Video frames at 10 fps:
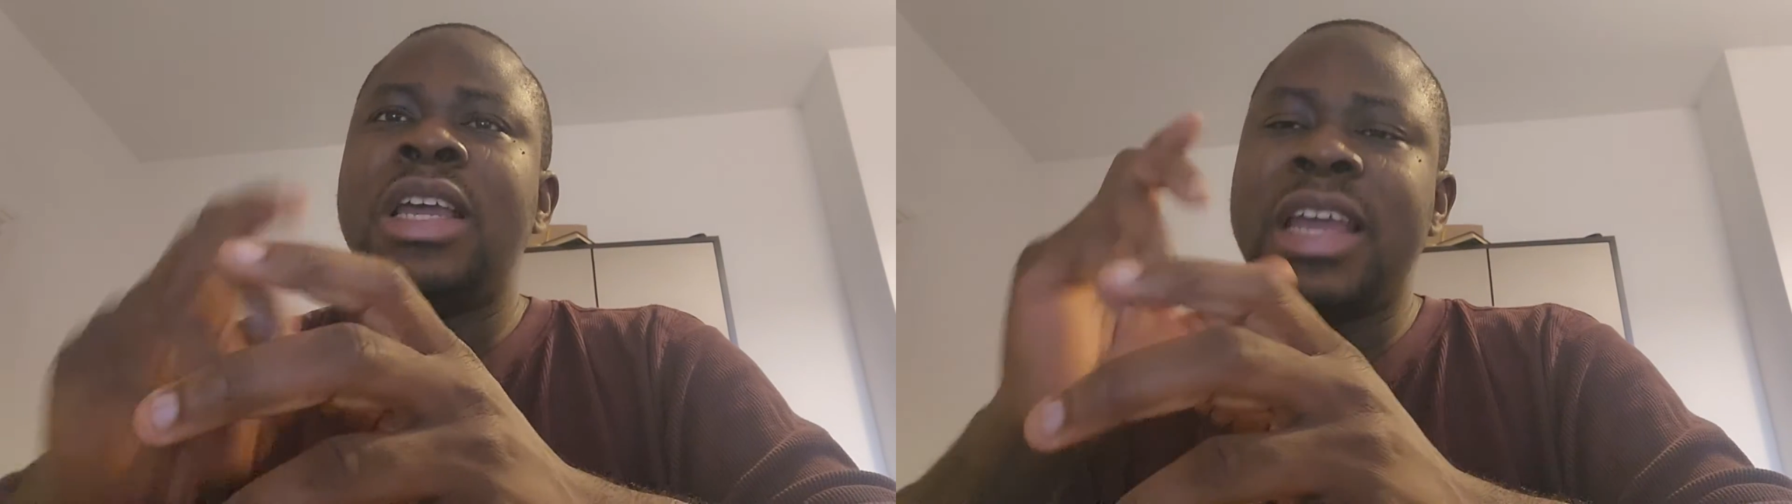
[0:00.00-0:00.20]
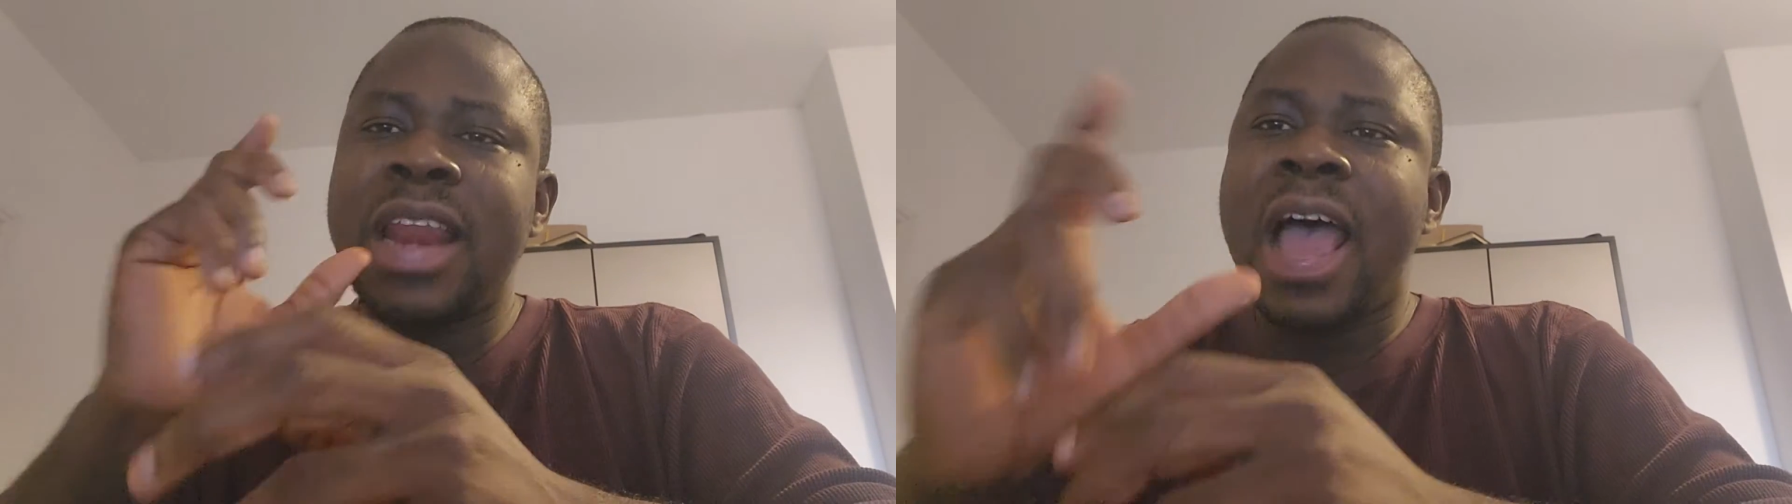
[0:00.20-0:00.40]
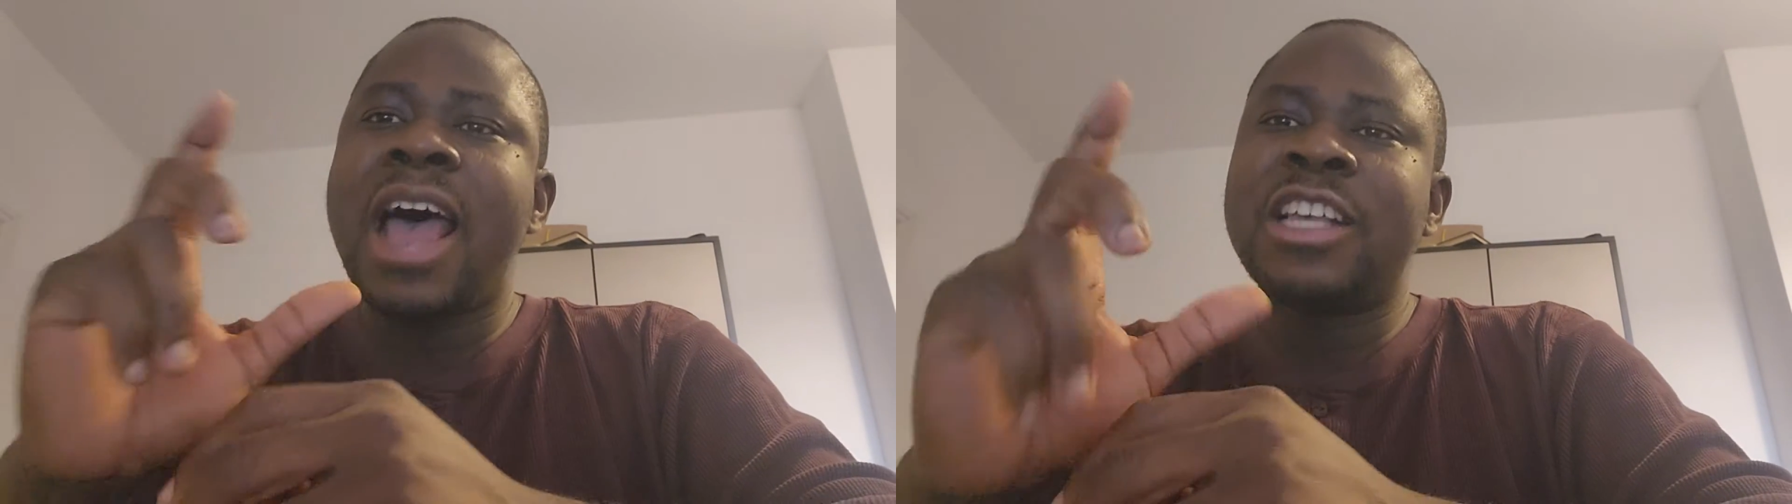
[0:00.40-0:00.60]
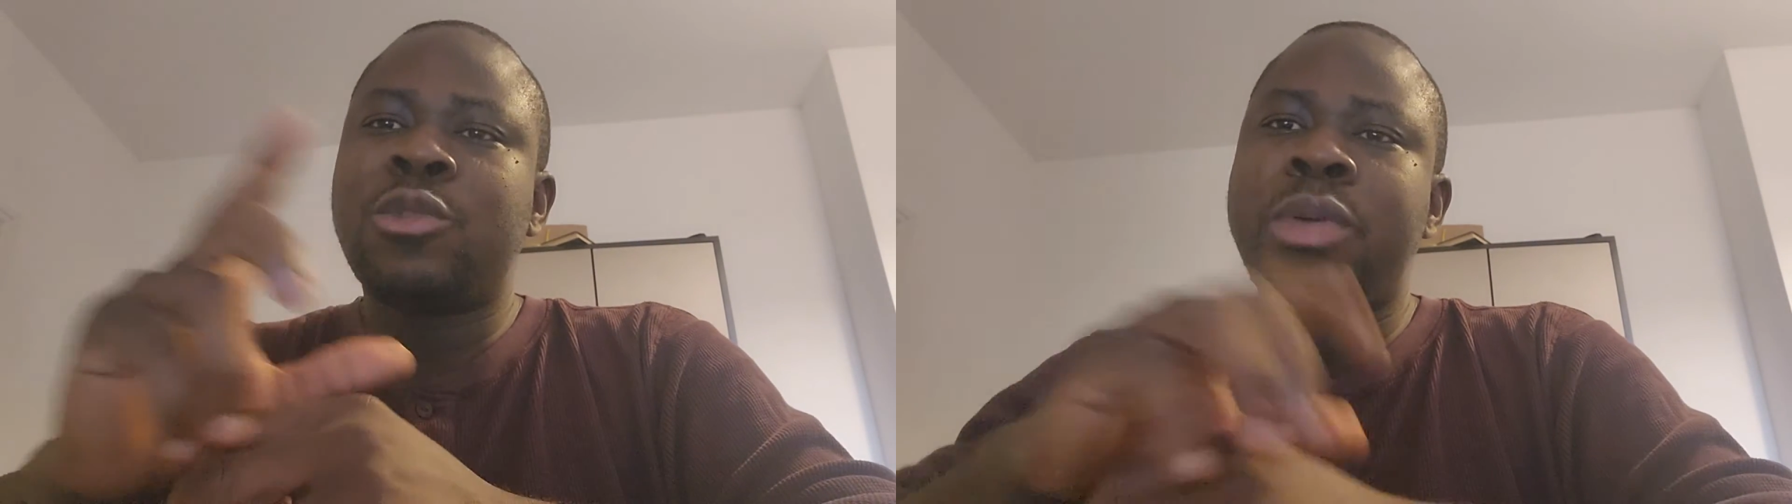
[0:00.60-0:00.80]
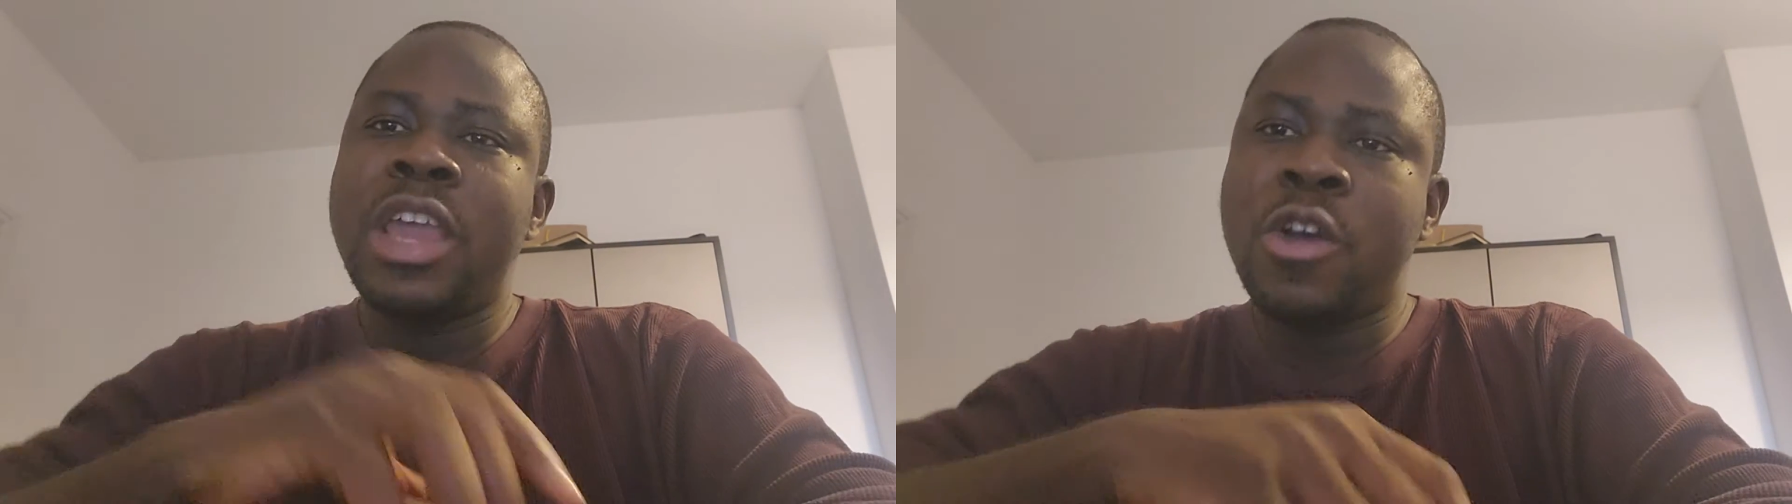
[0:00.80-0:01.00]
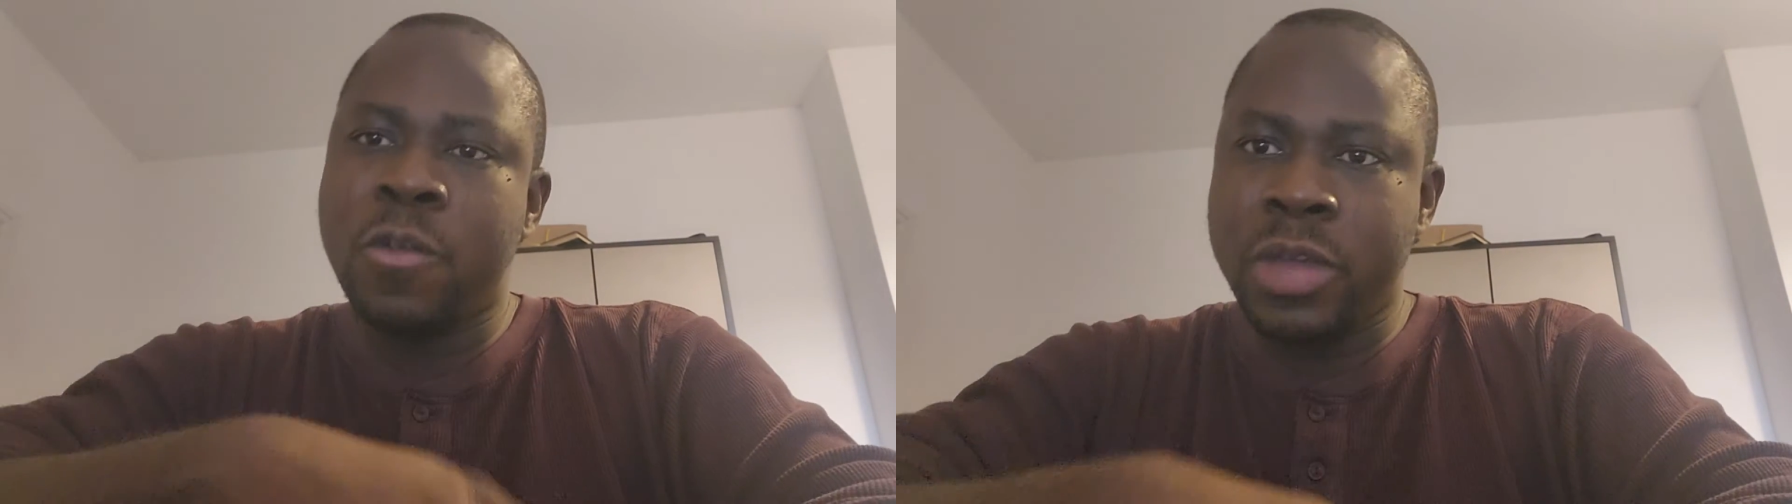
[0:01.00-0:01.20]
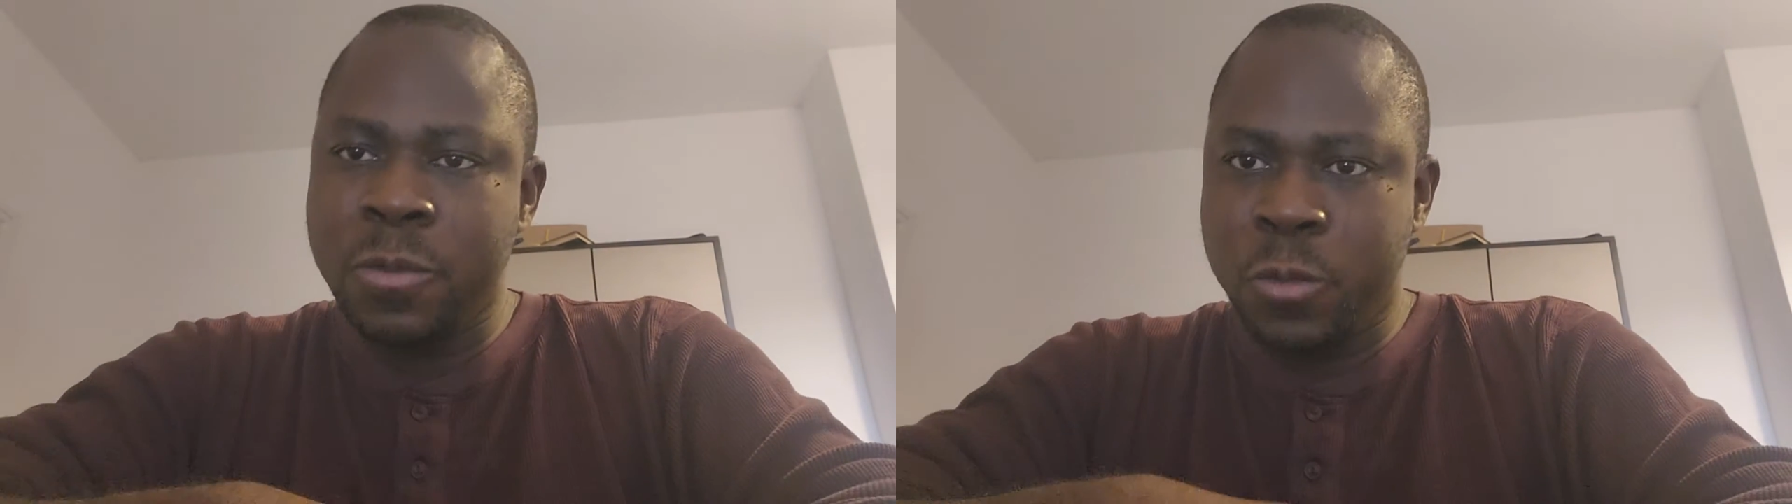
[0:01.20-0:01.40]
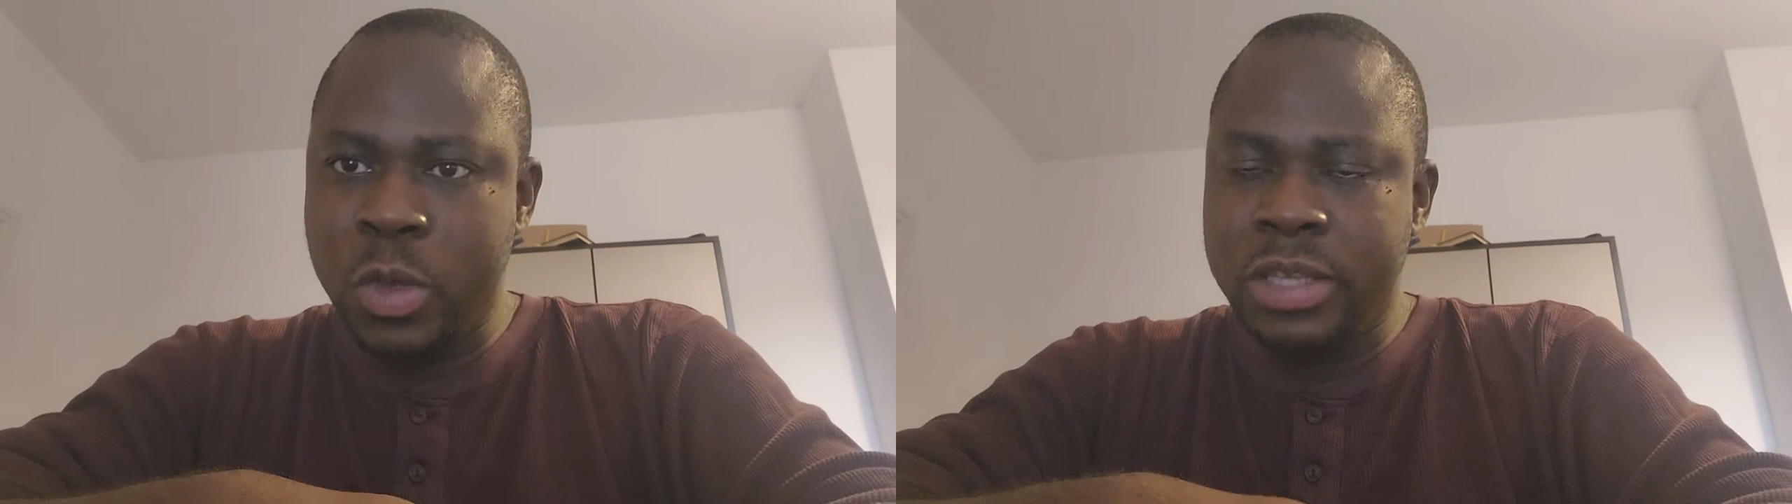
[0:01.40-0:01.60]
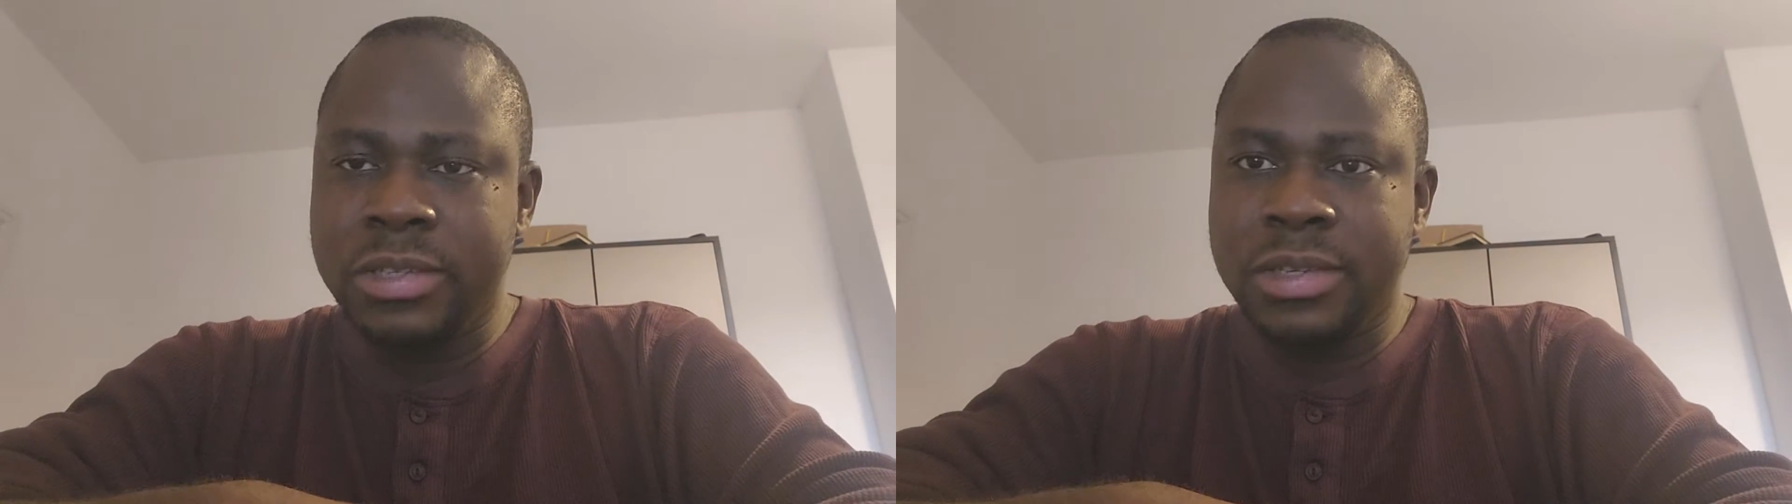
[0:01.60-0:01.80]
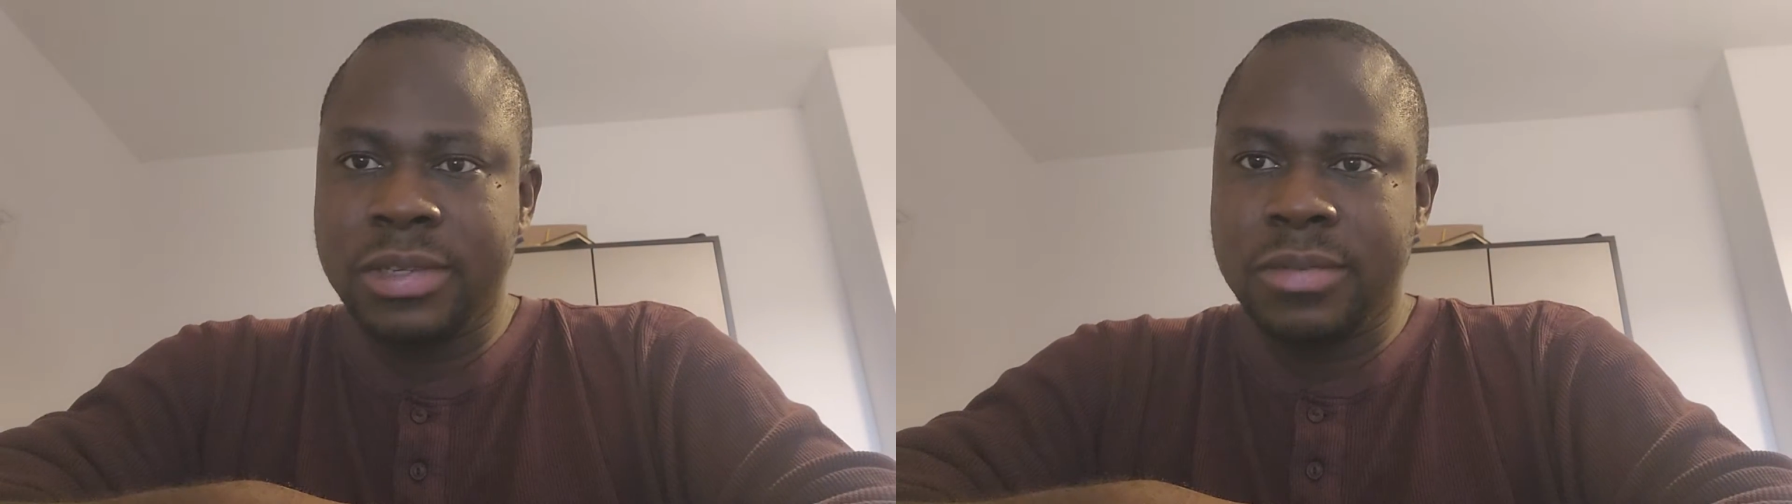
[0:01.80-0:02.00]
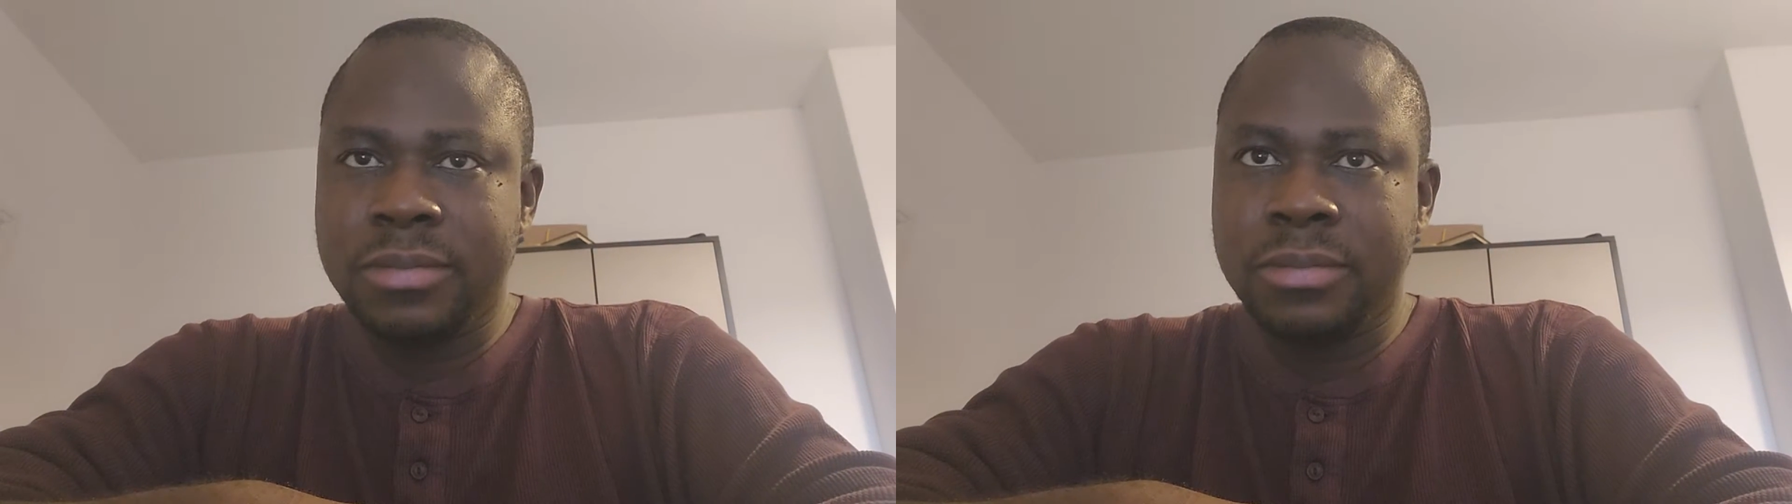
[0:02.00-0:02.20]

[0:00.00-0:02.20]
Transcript: in our sphere of influence.